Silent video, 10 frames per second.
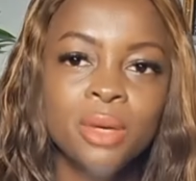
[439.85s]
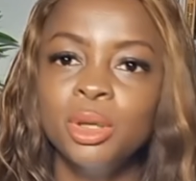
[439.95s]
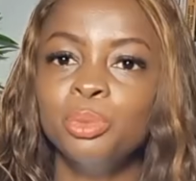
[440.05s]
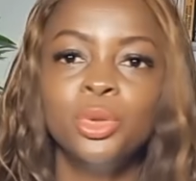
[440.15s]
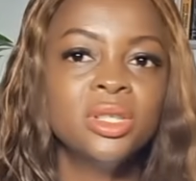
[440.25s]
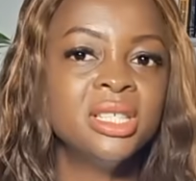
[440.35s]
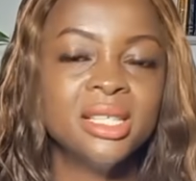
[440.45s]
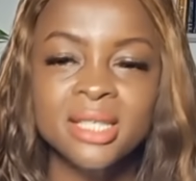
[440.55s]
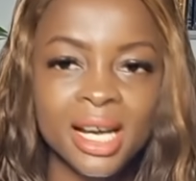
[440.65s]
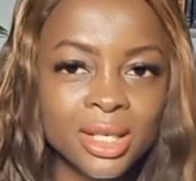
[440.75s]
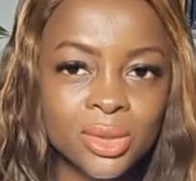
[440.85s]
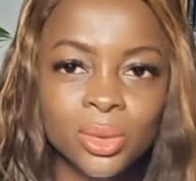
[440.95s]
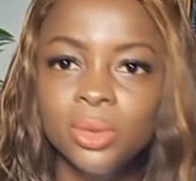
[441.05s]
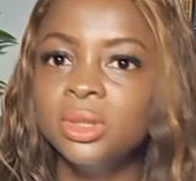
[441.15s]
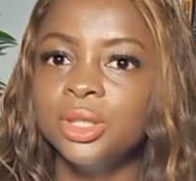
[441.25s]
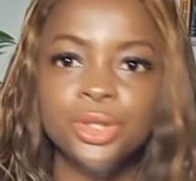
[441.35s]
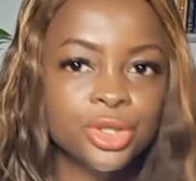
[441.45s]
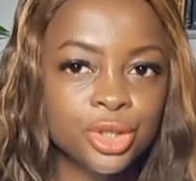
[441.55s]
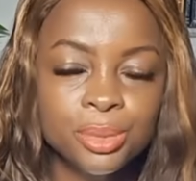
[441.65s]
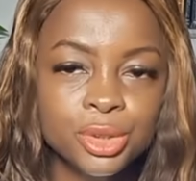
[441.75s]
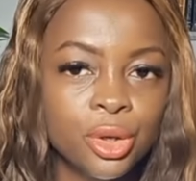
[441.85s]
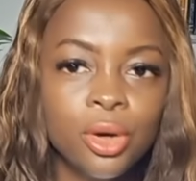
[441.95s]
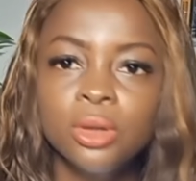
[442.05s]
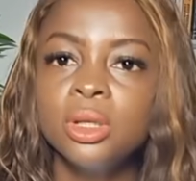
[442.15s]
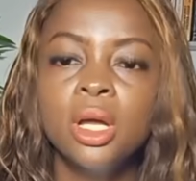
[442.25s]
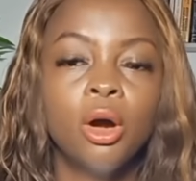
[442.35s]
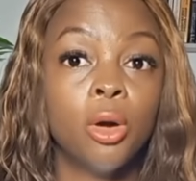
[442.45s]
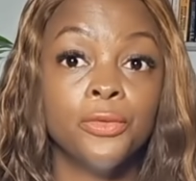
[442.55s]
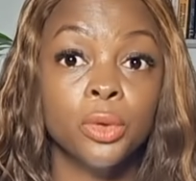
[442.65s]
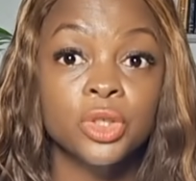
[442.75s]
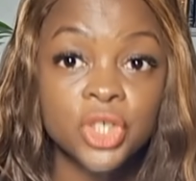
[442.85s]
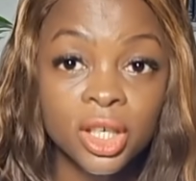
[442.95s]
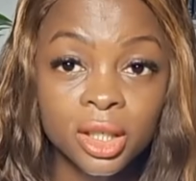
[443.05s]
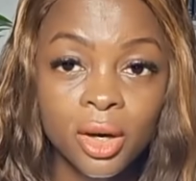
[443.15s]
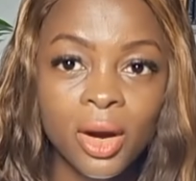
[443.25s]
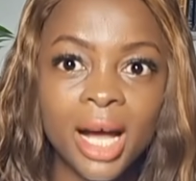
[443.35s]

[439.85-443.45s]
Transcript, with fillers: in both the title, the description of your channel,